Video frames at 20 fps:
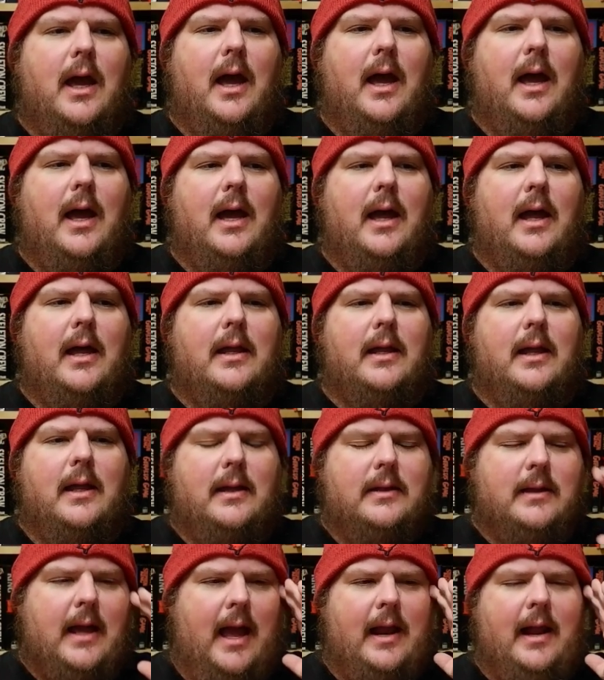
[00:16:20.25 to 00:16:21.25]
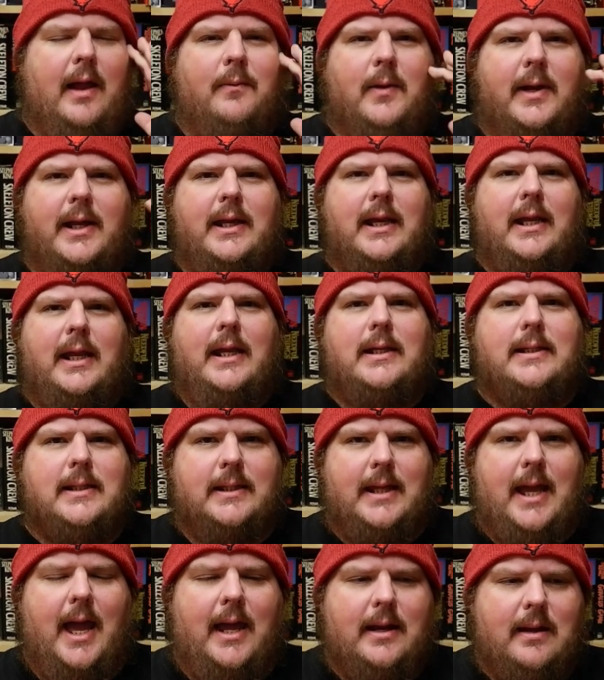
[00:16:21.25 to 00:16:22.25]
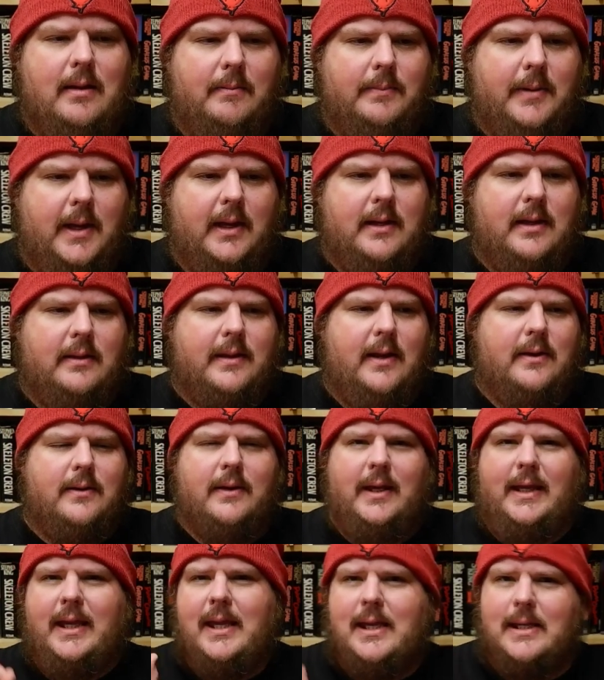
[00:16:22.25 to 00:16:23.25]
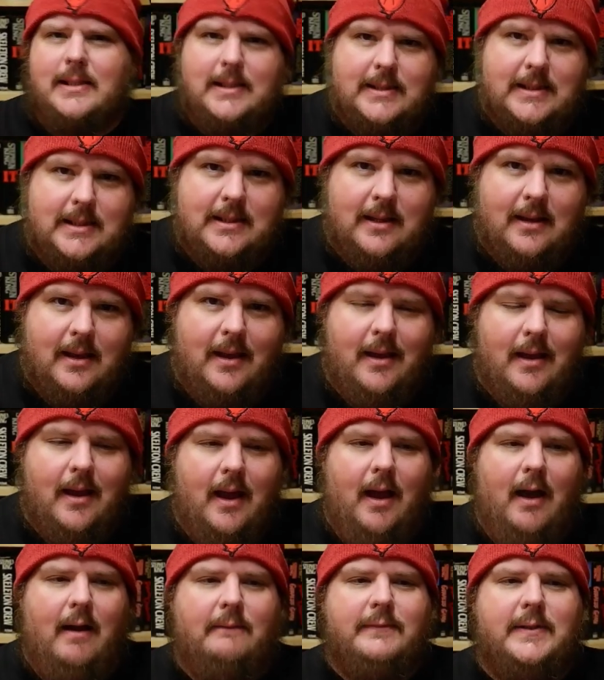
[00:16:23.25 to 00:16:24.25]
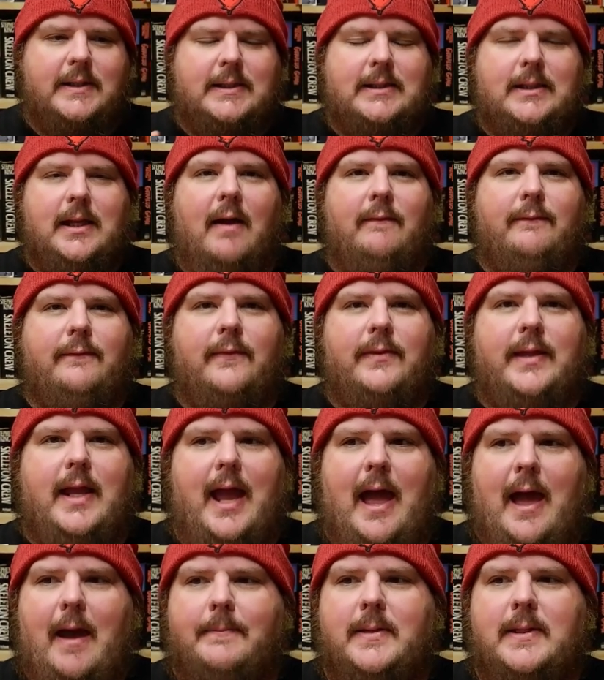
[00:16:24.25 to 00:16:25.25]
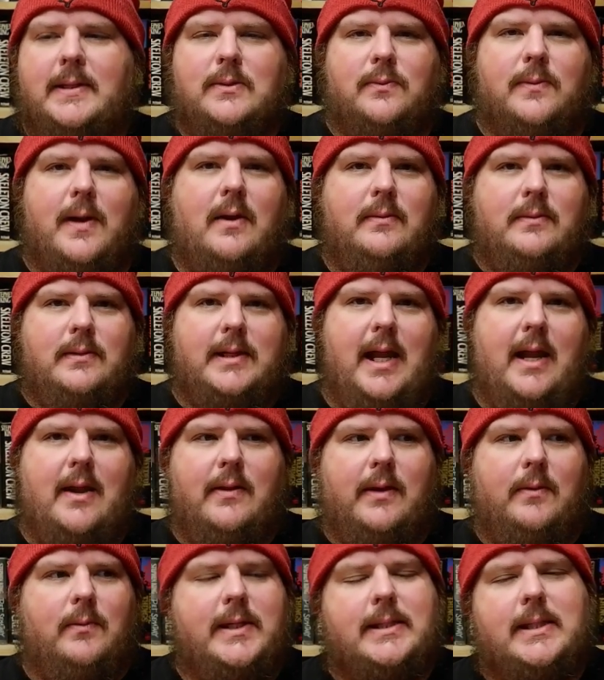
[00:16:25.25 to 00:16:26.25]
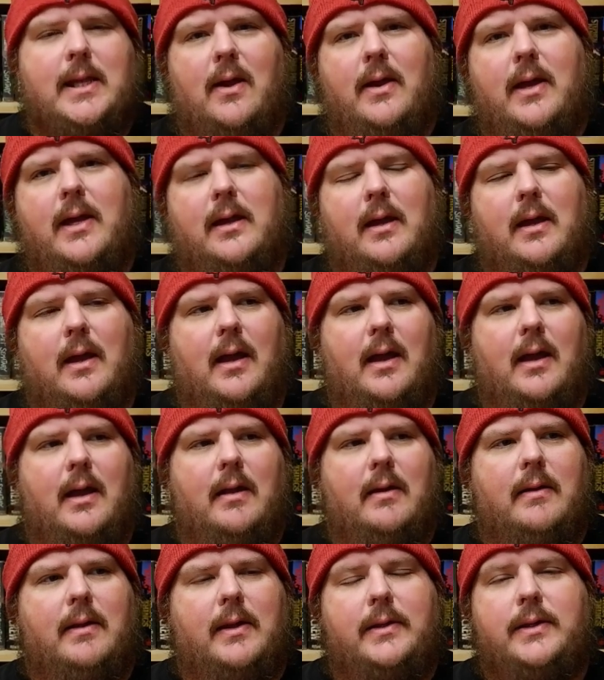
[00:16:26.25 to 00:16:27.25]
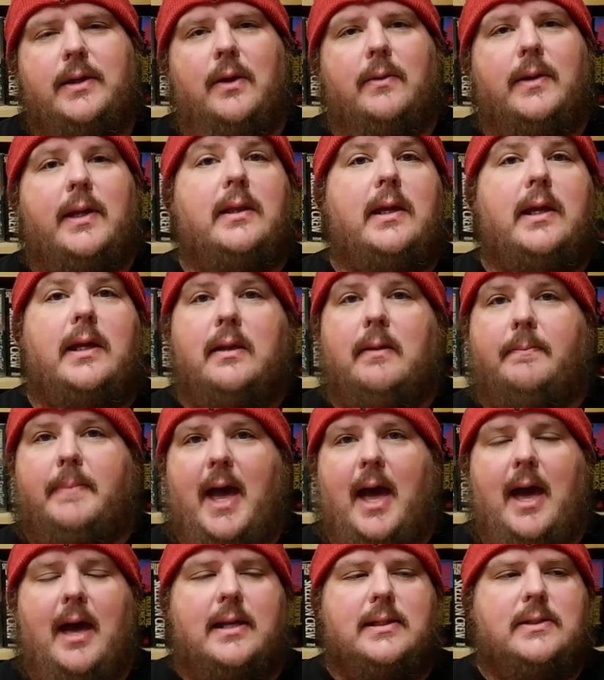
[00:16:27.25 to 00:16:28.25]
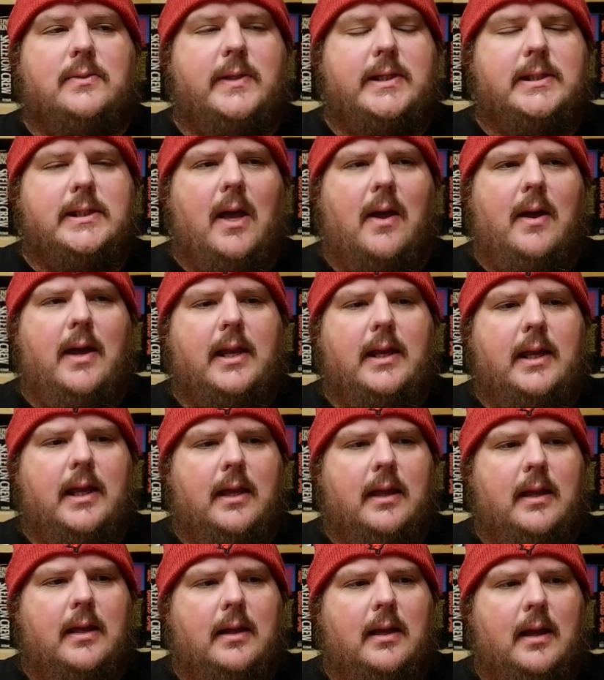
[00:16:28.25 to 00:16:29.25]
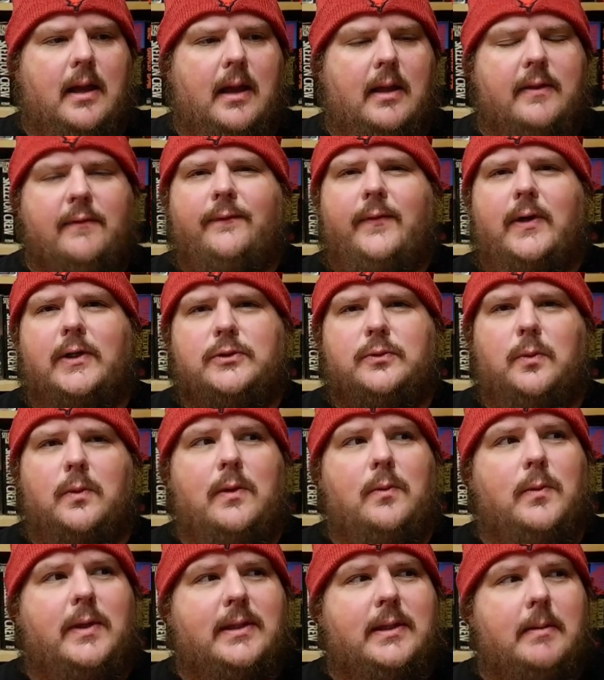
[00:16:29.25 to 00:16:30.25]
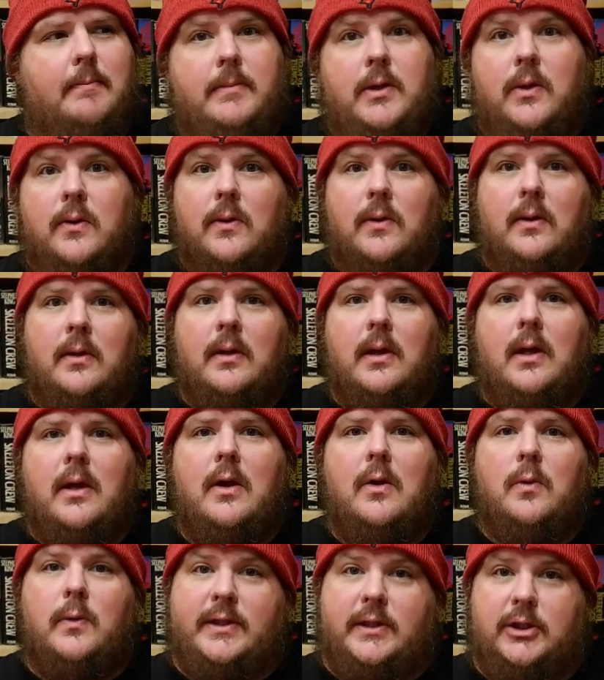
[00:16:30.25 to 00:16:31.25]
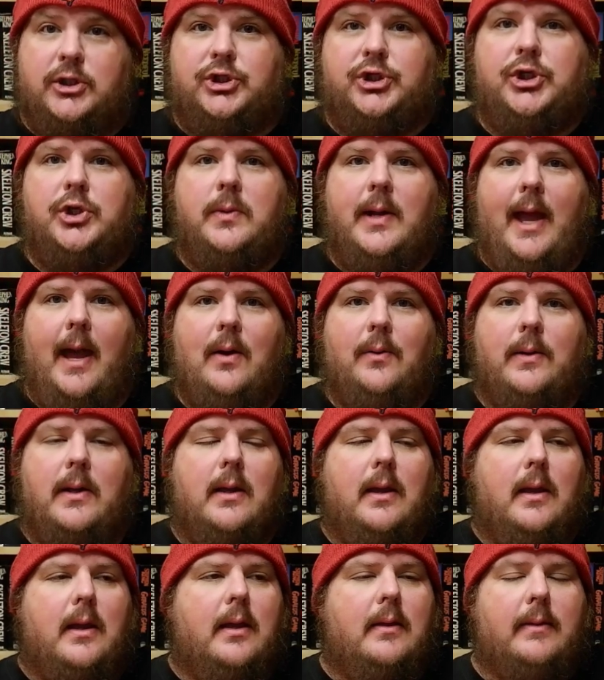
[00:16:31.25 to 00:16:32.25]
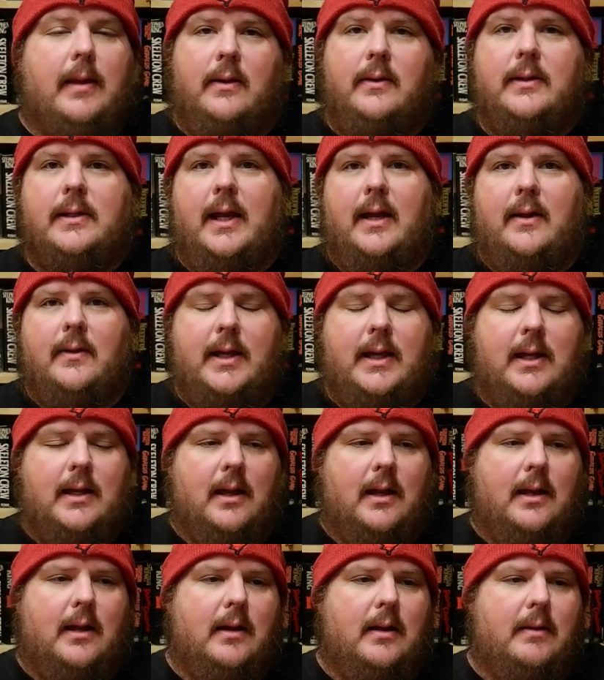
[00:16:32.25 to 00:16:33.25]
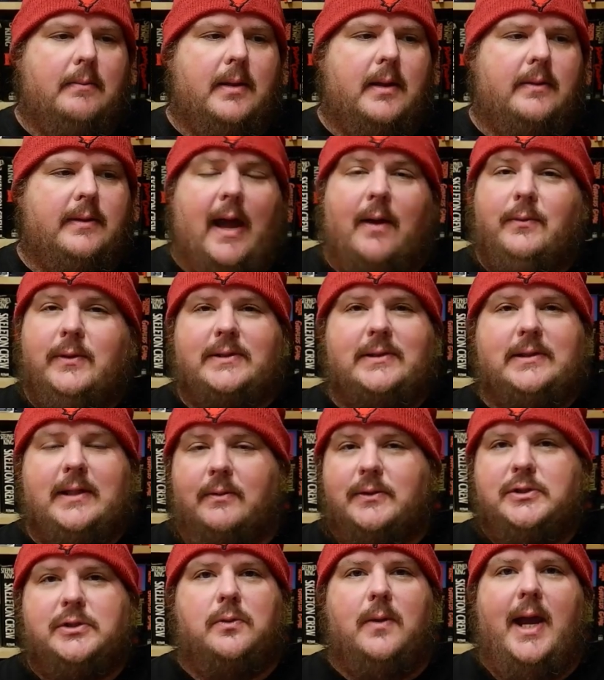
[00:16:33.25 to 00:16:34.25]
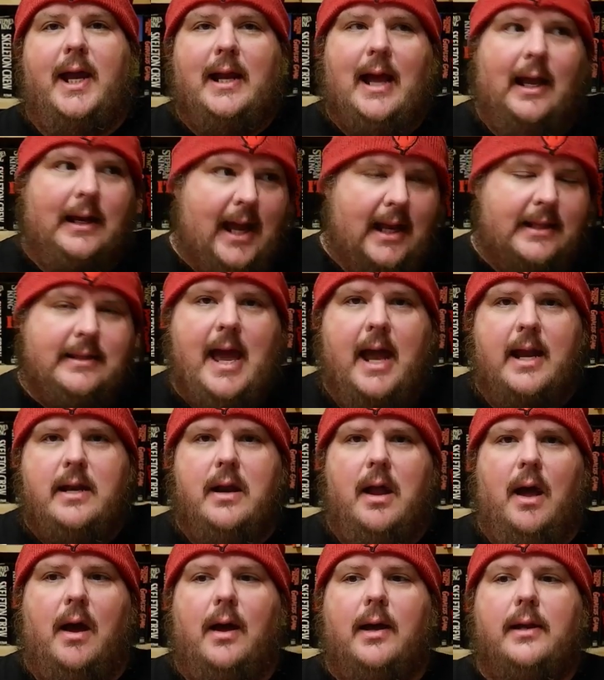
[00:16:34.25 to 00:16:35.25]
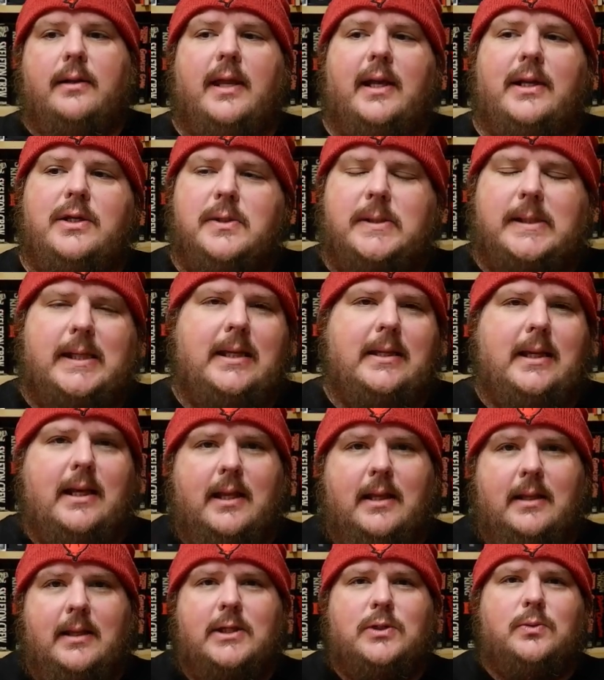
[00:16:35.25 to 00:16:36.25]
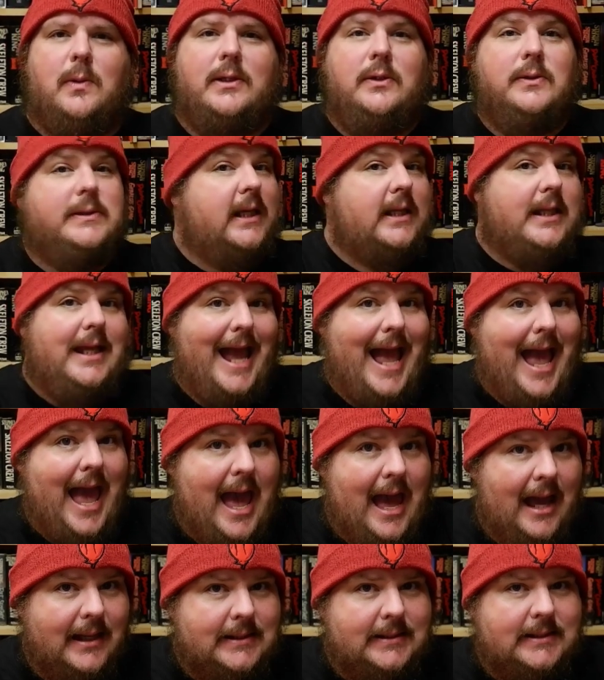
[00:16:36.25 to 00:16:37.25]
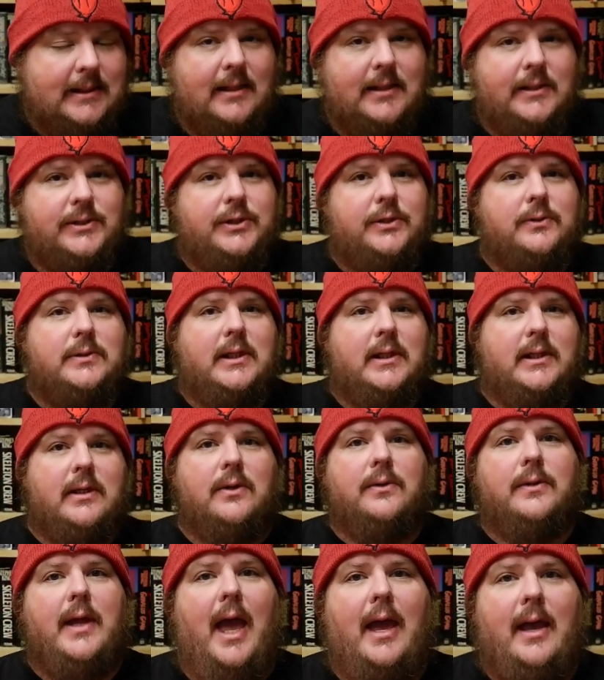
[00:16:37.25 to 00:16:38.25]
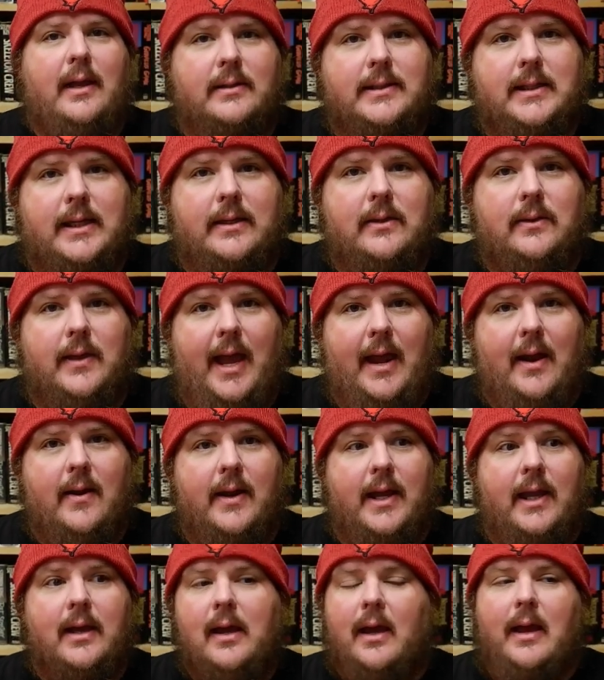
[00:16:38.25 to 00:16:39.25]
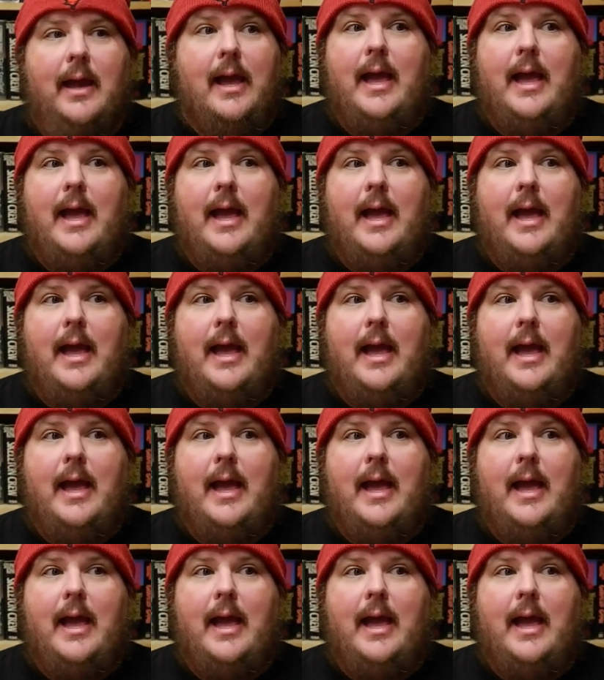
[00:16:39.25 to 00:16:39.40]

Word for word: Uh, I, I want to get into that, but there are hints of the stuff that happens around Derry. We saw it, uh, you know, in, in the past. We saw it in uh, the first one with the mural, with the shootout there in Derry. Um, that was that was great. I like that nod. Then you see the in this one you see the axe that is used to kill to kill Harry.